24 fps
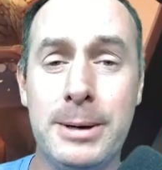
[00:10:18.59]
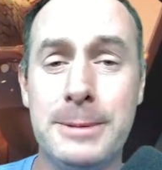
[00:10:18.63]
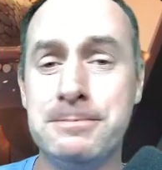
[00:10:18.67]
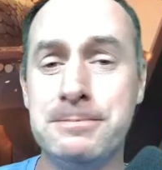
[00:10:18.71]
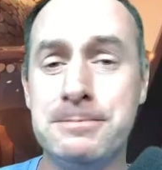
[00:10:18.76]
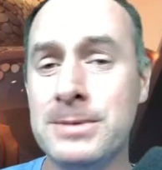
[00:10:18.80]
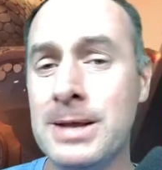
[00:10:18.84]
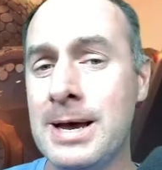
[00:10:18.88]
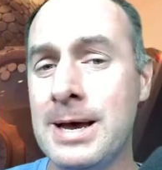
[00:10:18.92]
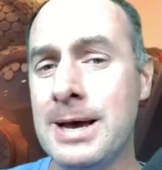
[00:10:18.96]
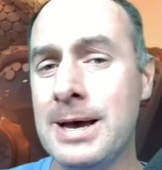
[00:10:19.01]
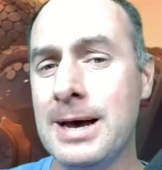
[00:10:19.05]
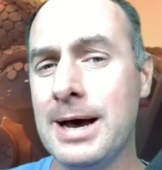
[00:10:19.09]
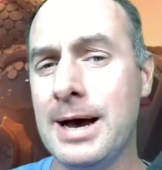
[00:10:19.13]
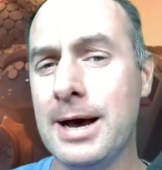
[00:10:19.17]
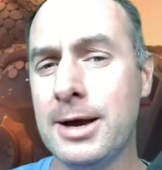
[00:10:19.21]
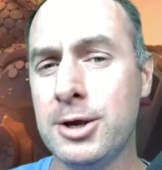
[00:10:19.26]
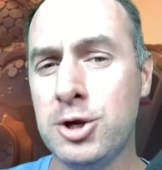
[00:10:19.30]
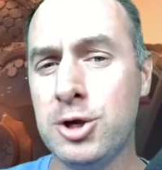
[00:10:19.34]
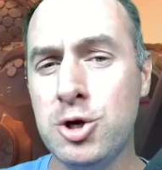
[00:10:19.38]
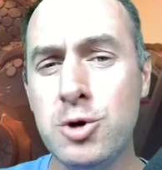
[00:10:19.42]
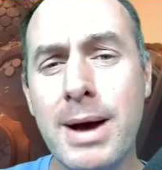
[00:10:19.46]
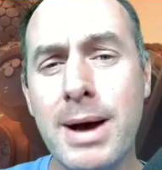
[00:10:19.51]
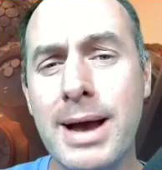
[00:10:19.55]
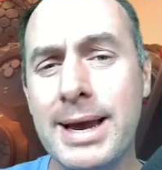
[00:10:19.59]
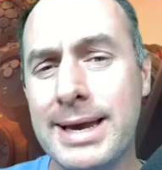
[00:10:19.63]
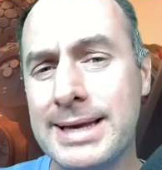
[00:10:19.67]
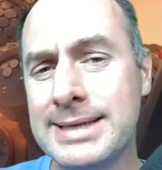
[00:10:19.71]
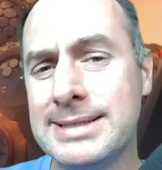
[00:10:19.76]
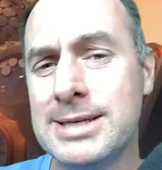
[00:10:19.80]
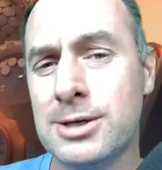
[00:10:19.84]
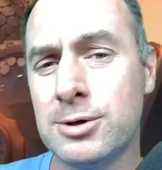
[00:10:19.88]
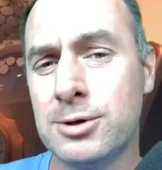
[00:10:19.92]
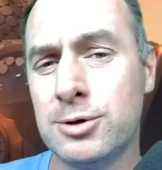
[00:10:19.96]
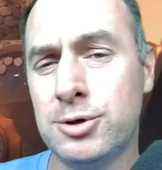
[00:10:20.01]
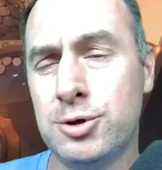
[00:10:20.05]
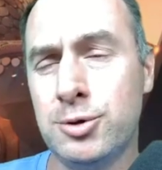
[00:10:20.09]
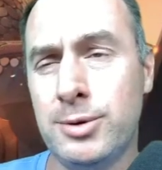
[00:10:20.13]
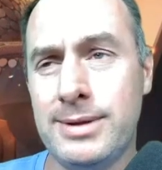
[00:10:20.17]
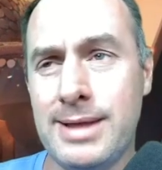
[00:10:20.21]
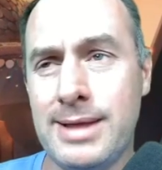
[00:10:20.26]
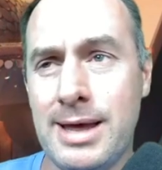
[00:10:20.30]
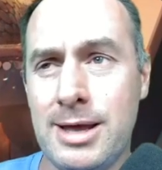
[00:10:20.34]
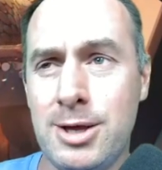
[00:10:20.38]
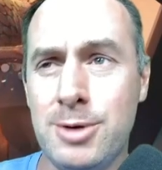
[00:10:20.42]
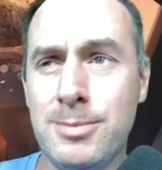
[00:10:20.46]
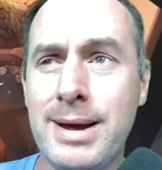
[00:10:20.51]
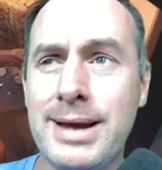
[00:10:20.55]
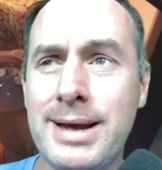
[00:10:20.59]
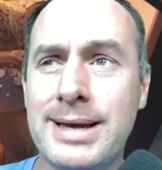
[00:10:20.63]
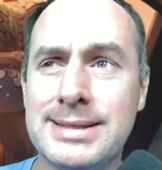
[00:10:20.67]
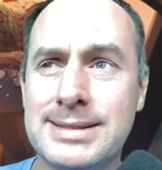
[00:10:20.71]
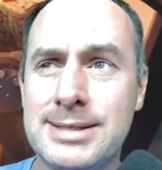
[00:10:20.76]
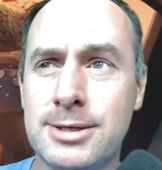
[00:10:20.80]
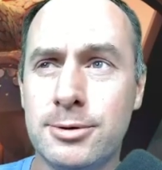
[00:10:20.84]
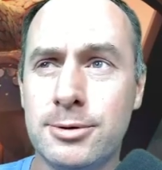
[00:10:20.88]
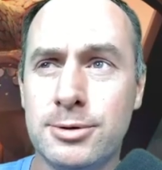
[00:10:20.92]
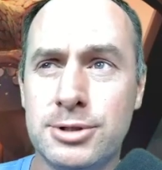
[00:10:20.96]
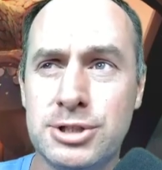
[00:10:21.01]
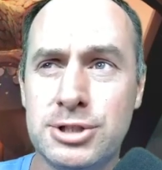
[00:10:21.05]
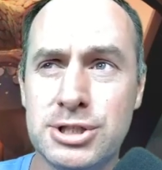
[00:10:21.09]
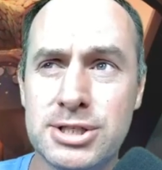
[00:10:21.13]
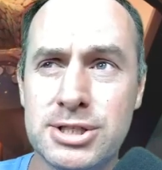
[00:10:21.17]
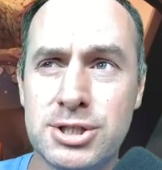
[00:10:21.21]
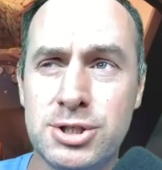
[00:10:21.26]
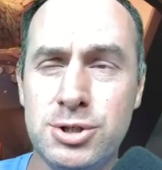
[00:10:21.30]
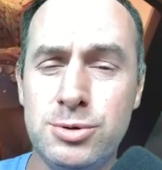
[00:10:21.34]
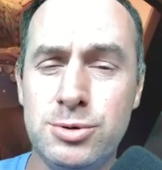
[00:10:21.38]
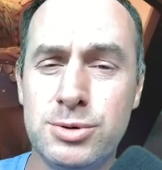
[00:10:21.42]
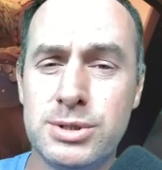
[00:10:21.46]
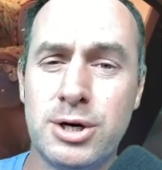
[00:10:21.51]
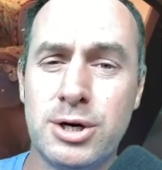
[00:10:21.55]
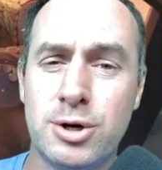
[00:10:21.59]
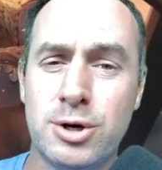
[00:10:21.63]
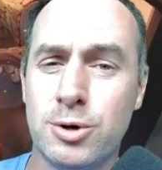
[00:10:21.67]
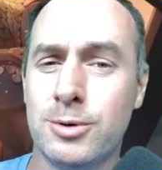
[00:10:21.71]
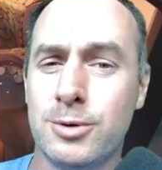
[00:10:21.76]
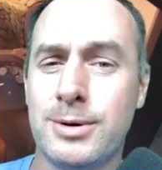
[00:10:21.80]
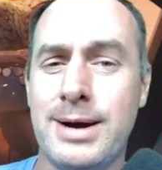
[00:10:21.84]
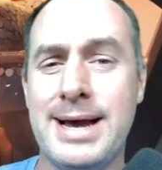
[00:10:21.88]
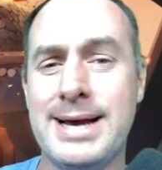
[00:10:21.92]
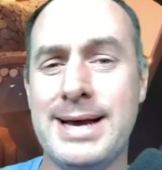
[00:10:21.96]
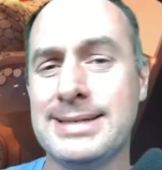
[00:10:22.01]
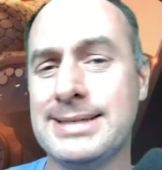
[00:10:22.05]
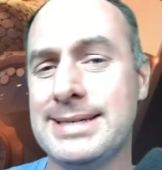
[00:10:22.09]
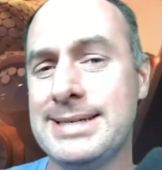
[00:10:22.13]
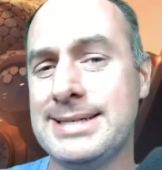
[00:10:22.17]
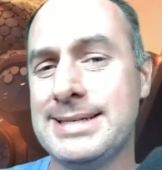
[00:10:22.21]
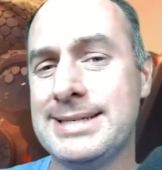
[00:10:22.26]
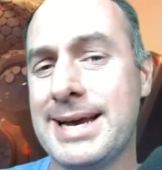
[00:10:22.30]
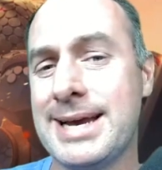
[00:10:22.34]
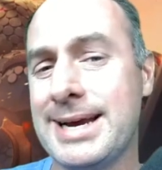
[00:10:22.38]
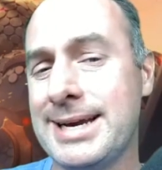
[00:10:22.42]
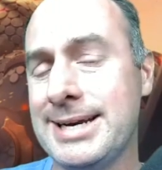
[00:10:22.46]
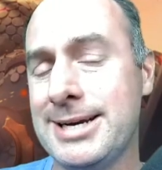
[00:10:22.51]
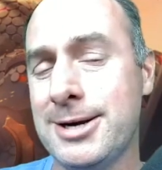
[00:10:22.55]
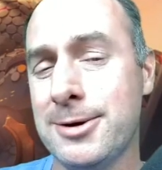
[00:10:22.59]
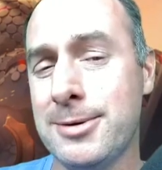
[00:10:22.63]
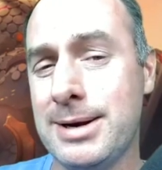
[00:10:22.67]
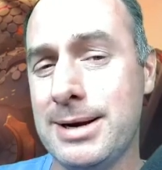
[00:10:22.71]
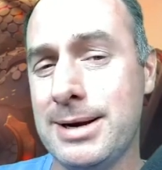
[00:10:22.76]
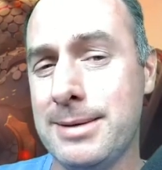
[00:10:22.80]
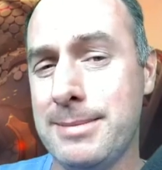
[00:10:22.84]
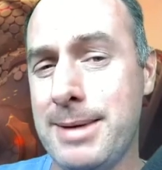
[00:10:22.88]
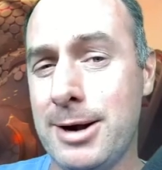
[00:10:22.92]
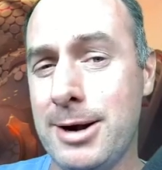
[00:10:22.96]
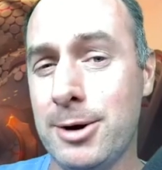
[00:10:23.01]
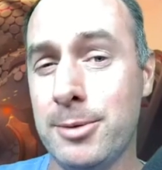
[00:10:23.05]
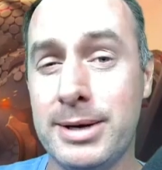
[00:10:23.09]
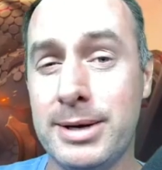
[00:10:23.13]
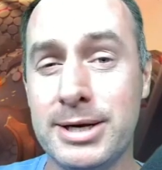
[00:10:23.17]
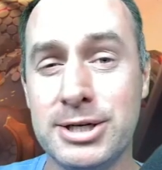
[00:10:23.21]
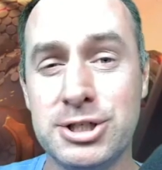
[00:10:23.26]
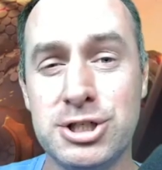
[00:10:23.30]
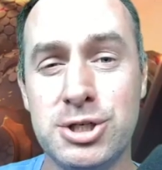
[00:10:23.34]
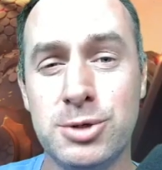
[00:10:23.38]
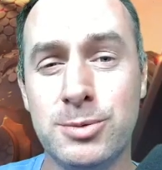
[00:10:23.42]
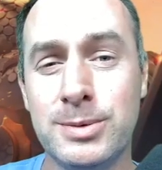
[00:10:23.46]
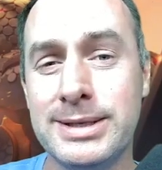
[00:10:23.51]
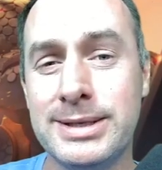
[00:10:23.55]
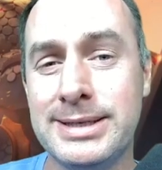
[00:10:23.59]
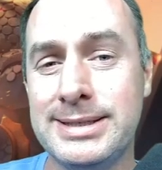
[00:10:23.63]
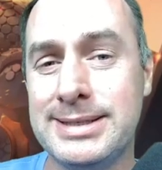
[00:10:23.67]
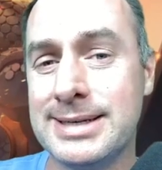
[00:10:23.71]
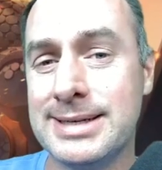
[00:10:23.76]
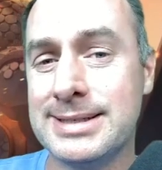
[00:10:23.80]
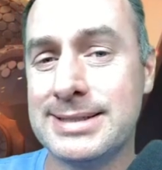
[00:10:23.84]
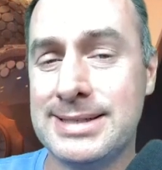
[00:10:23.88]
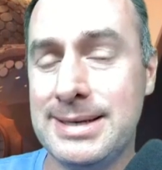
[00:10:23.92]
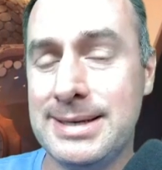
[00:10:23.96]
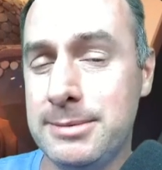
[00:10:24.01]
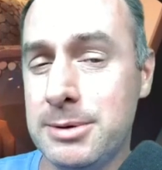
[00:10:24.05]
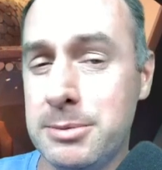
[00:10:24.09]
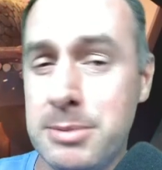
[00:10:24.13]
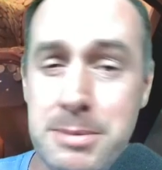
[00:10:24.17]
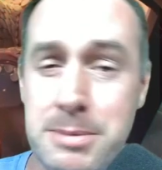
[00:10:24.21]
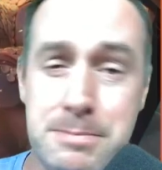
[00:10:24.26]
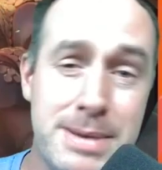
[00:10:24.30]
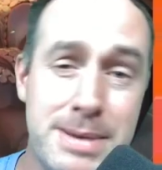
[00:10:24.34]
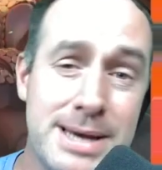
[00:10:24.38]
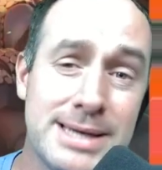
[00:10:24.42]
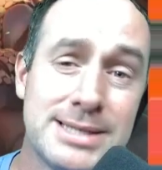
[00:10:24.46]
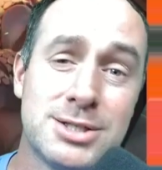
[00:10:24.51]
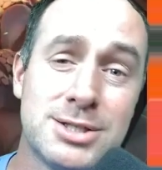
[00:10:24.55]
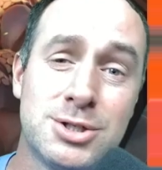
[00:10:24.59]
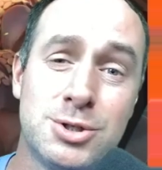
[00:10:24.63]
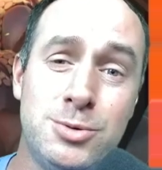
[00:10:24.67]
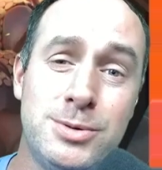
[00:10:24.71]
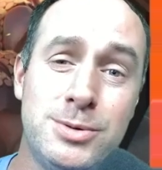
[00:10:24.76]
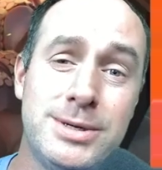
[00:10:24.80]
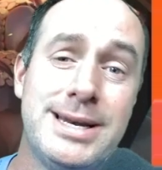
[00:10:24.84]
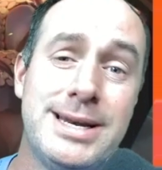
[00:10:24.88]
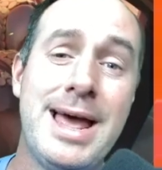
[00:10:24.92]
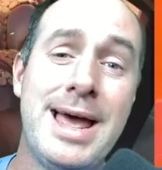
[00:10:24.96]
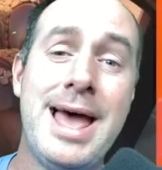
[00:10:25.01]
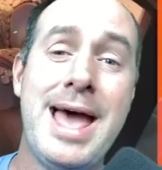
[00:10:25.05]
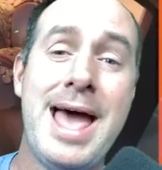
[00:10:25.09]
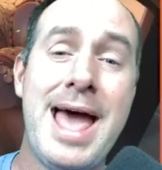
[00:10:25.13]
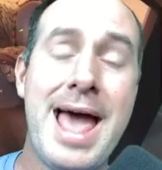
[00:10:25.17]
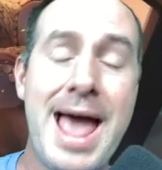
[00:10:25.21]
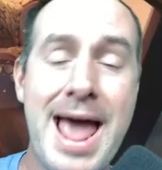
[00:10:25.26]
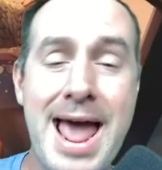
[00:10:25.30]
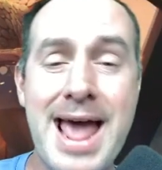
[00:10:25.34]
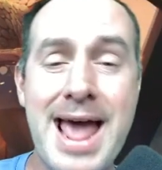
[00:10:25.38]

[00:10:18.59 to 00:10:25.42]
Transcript: But you might consider doing that. You might consider just using her as a secondary commander because she really does seem to be best suited